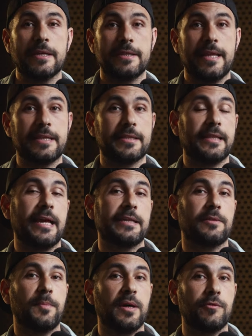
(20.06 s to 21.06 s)
the
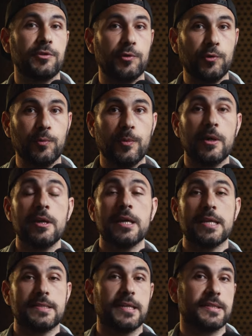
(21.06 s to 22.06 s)
non-light power tube
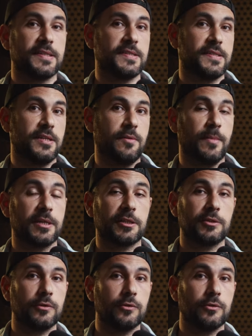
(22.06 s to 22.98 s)
6C Mark